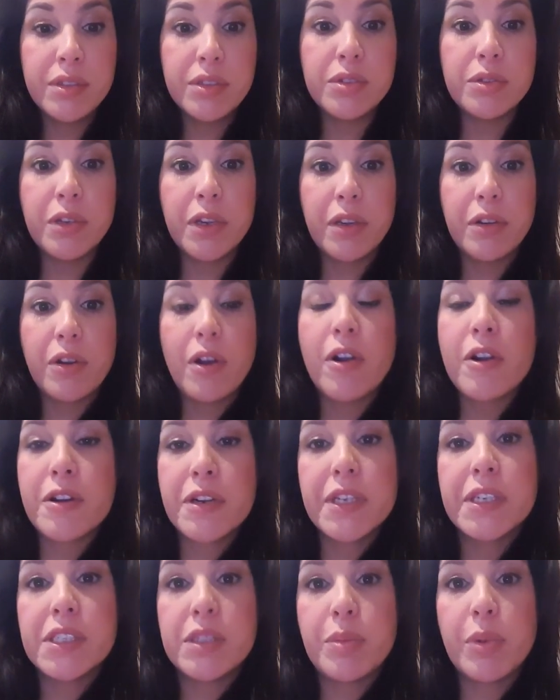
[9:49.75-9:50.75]
doing an
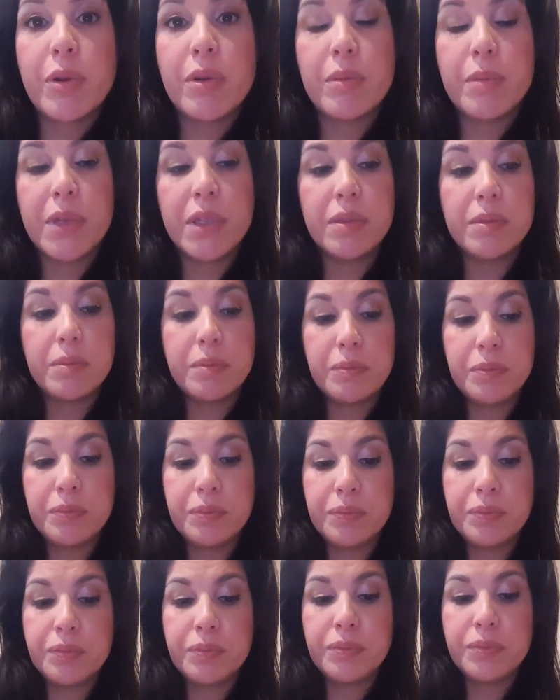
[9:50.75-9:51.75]
art experiment
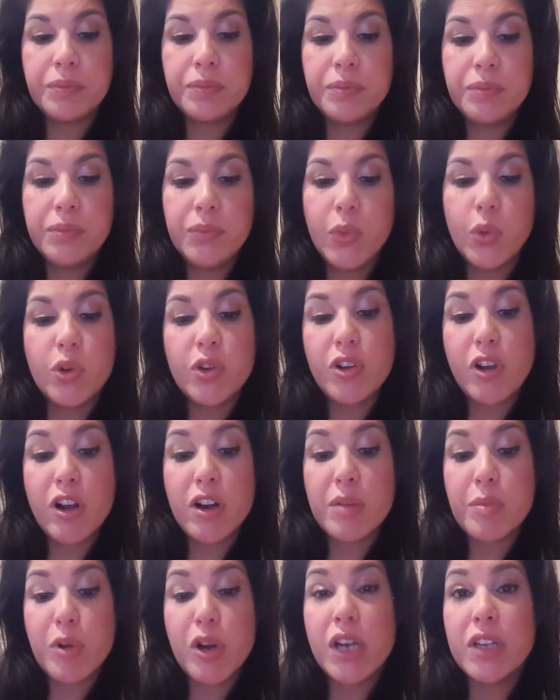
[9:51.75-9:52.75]
or an
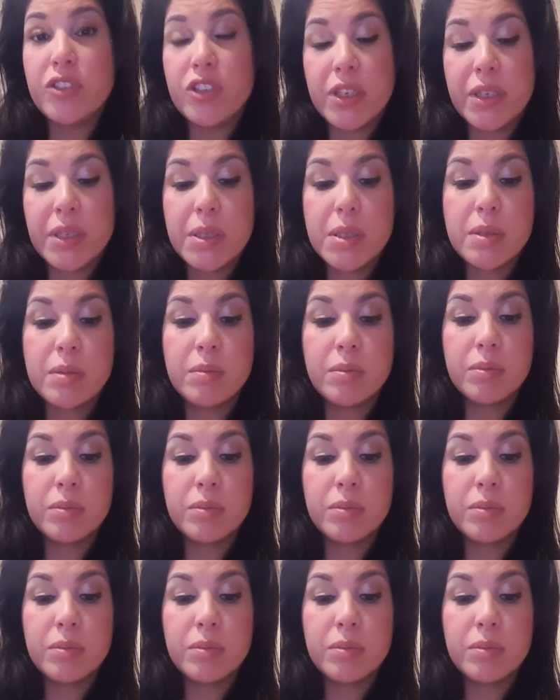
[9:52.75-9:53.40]
art project.